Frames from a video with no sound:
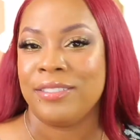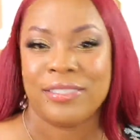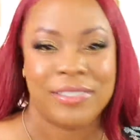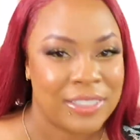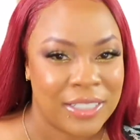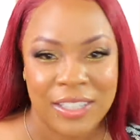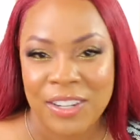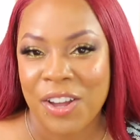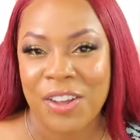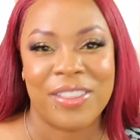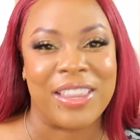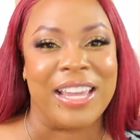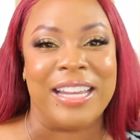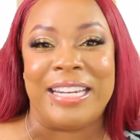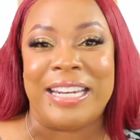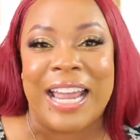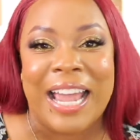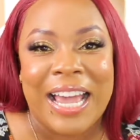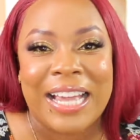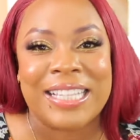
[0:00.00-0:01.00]
Get all
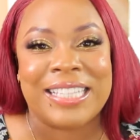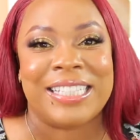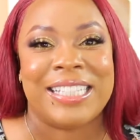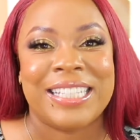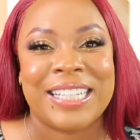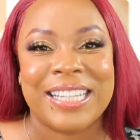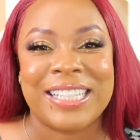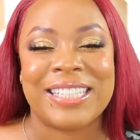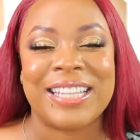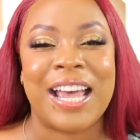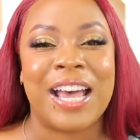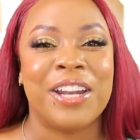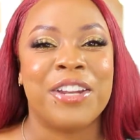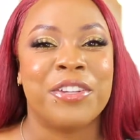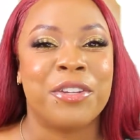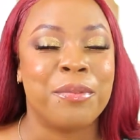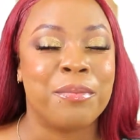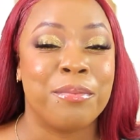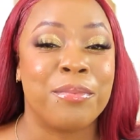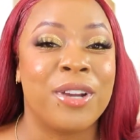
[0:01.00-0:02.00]
that nastiness out of
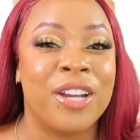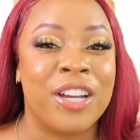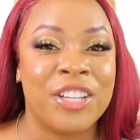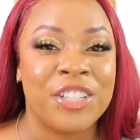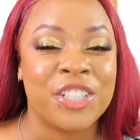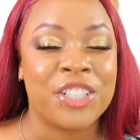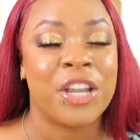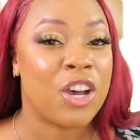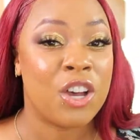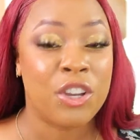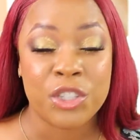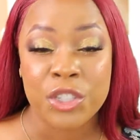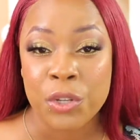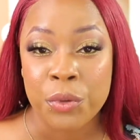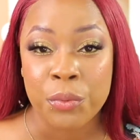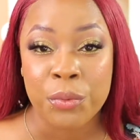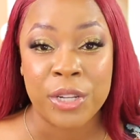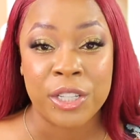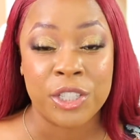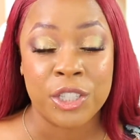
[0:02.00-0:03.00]
your brush. Also,
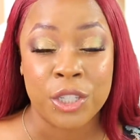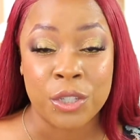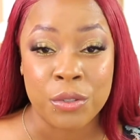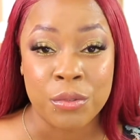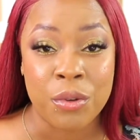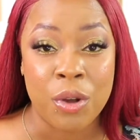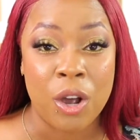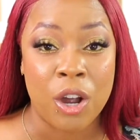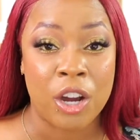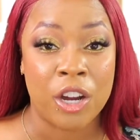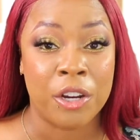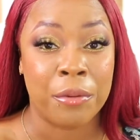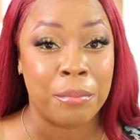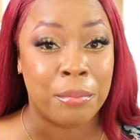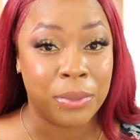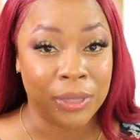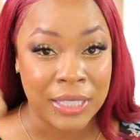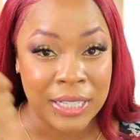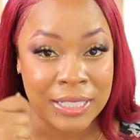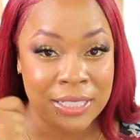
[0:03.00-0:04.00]
when you are
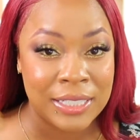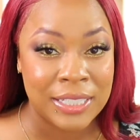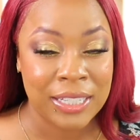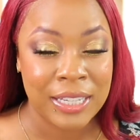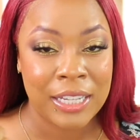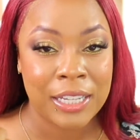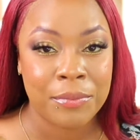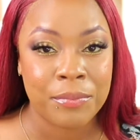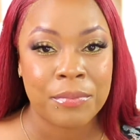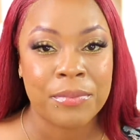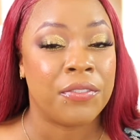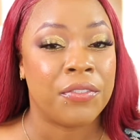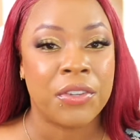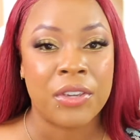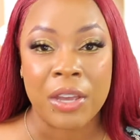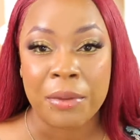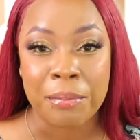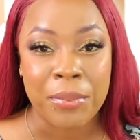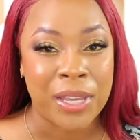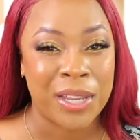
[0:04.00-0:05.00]
blending, if you
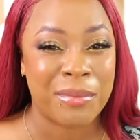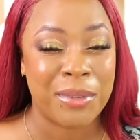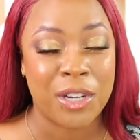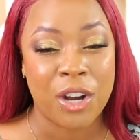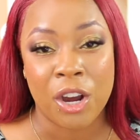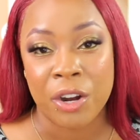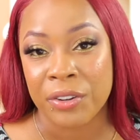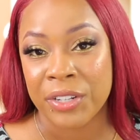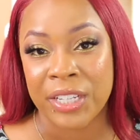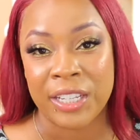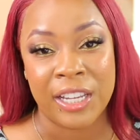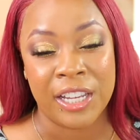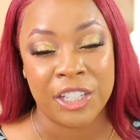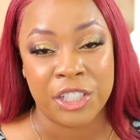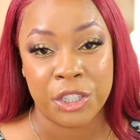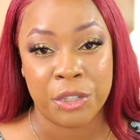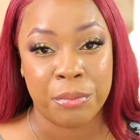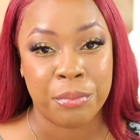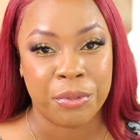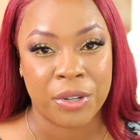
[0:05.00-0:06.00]
have pigment already in
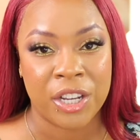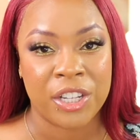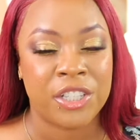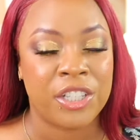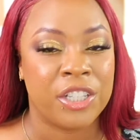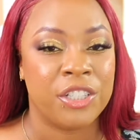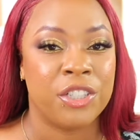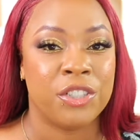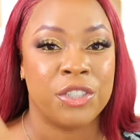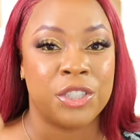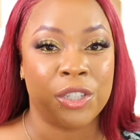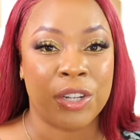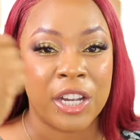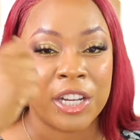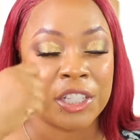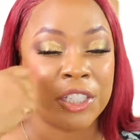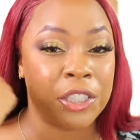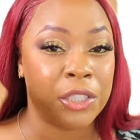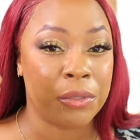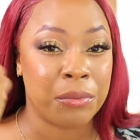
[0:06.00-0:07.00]
your brush and you're
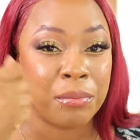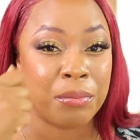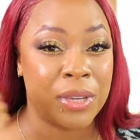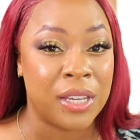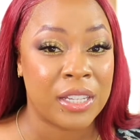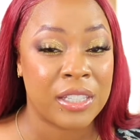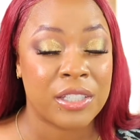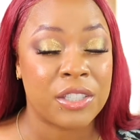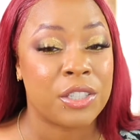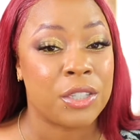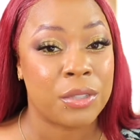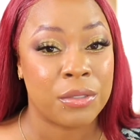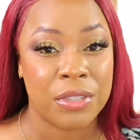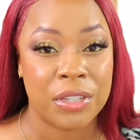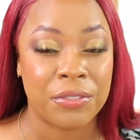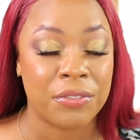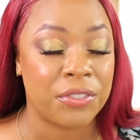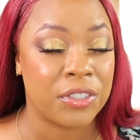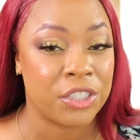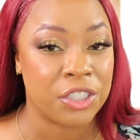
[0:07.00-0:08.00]
trying to mix 2
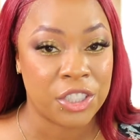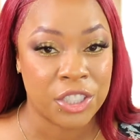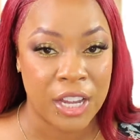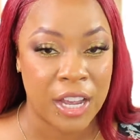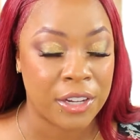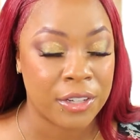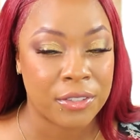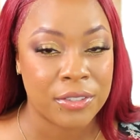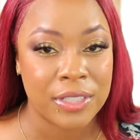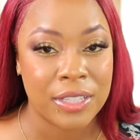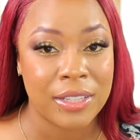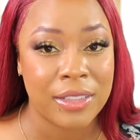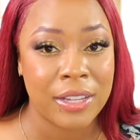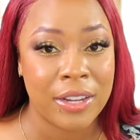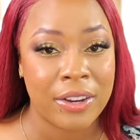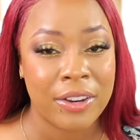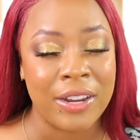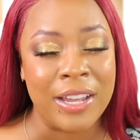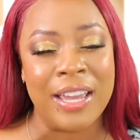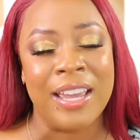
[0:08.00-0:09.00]
different shadows in
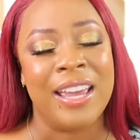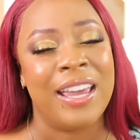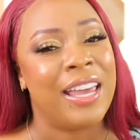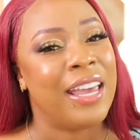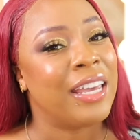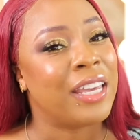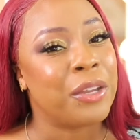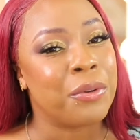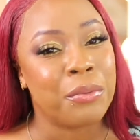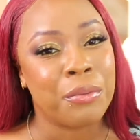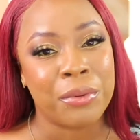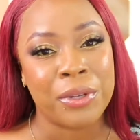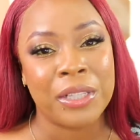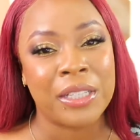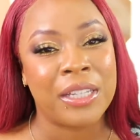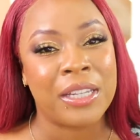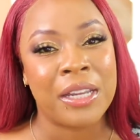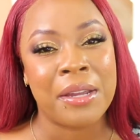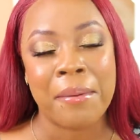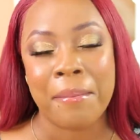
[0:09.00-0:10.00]
there, it could
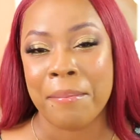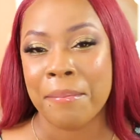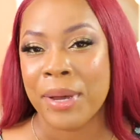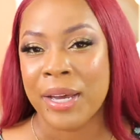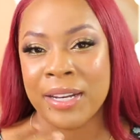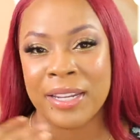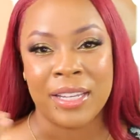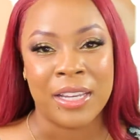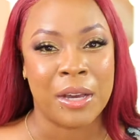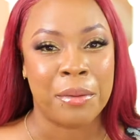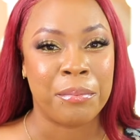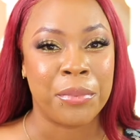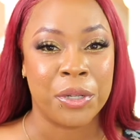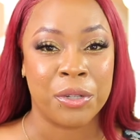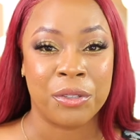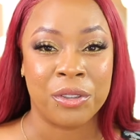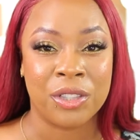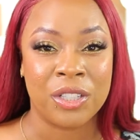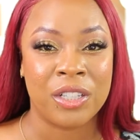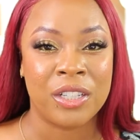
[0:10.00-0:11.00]
really muddy up
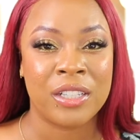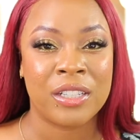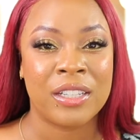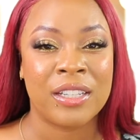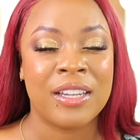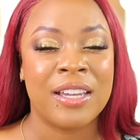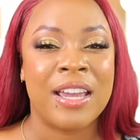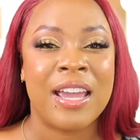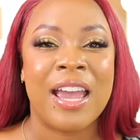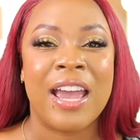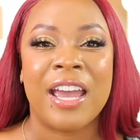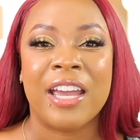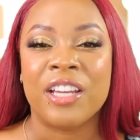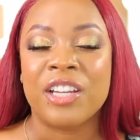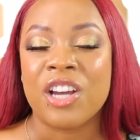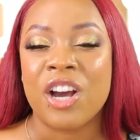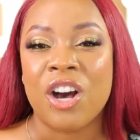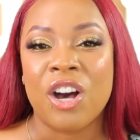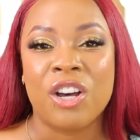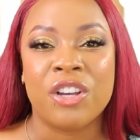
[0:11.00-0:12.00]
your look and
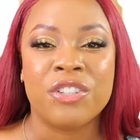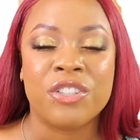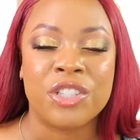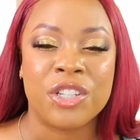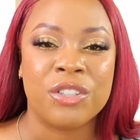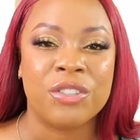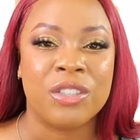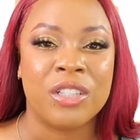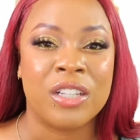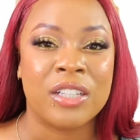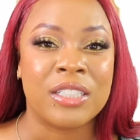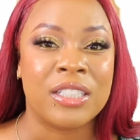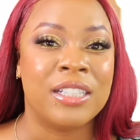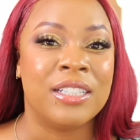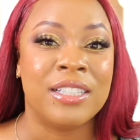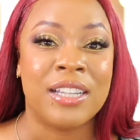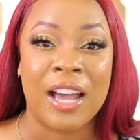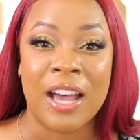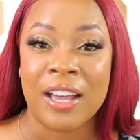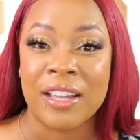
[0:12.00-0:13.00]
cause your look to
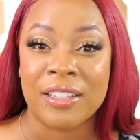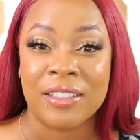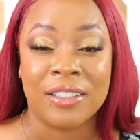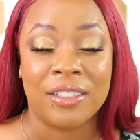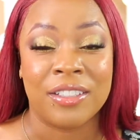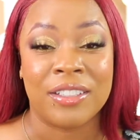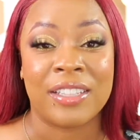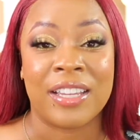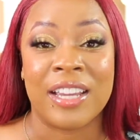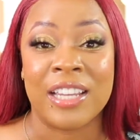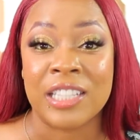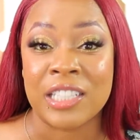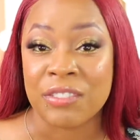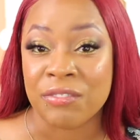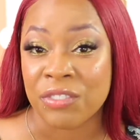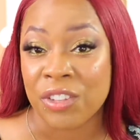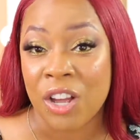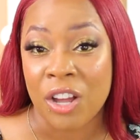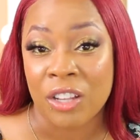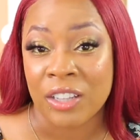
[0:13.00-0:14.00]
not look as
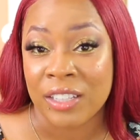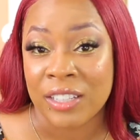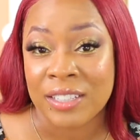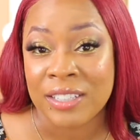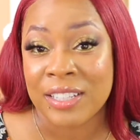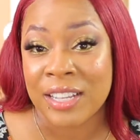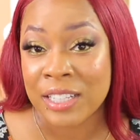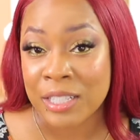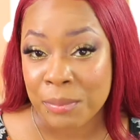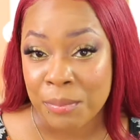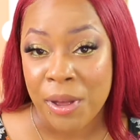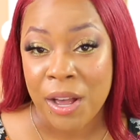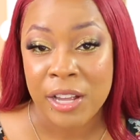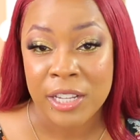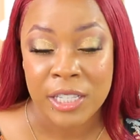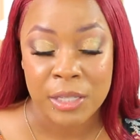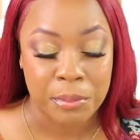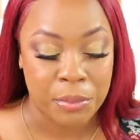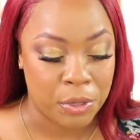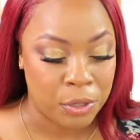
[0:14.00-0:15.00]
flawless as
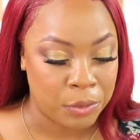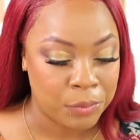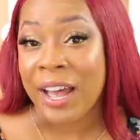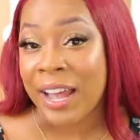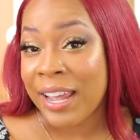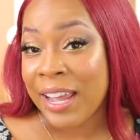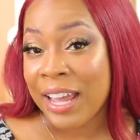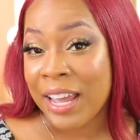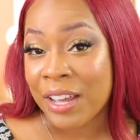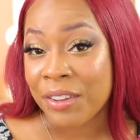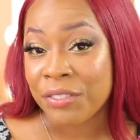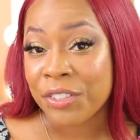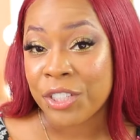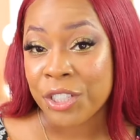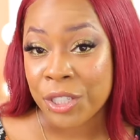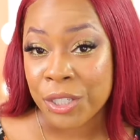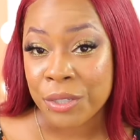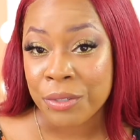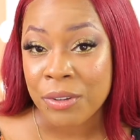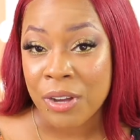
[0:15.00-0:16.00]
possible. I have
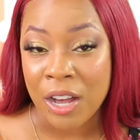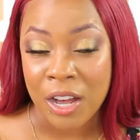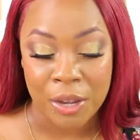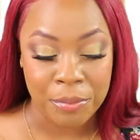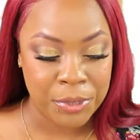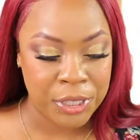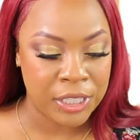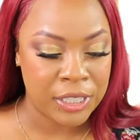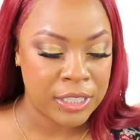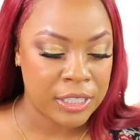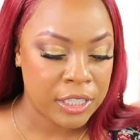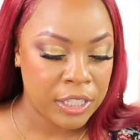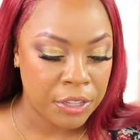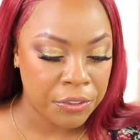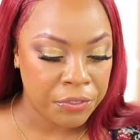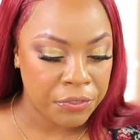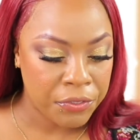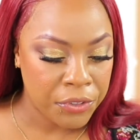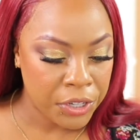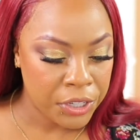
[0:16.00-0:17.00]
2 options. The
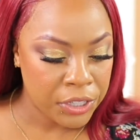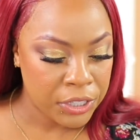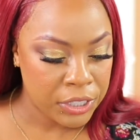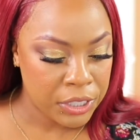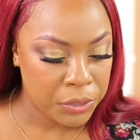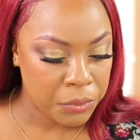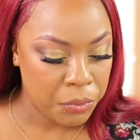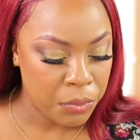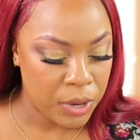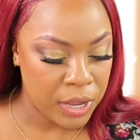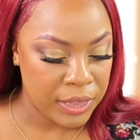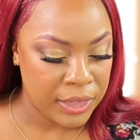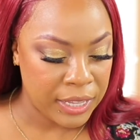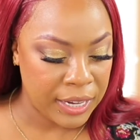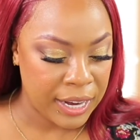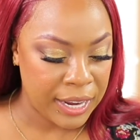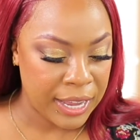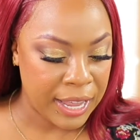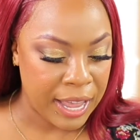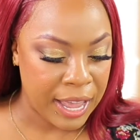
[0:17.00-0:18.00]
first one that
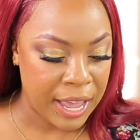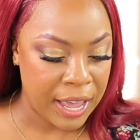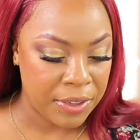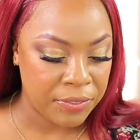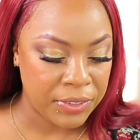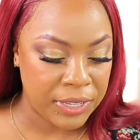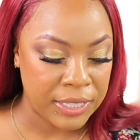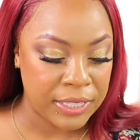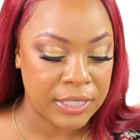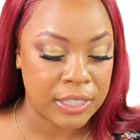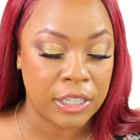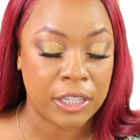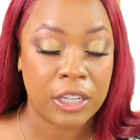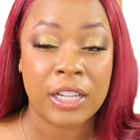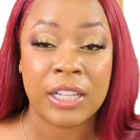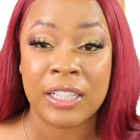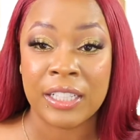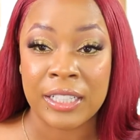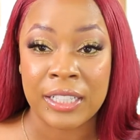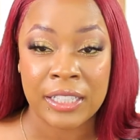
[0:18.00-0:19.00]
I have is the
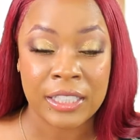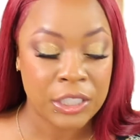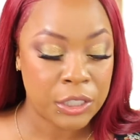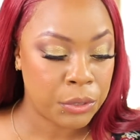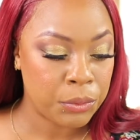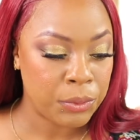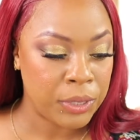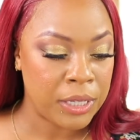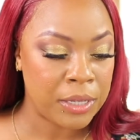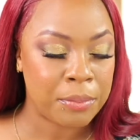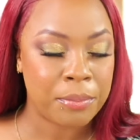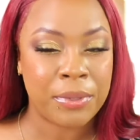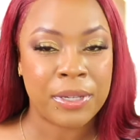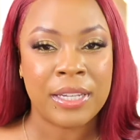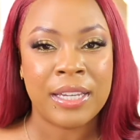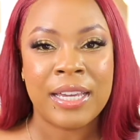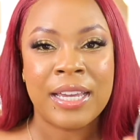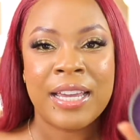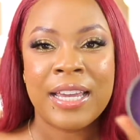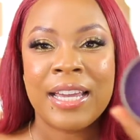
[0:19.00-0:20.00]
clean sweep.
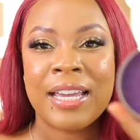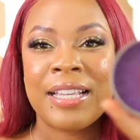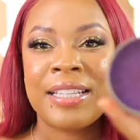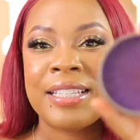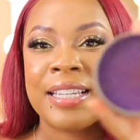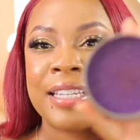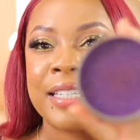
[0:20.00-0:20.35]
It's a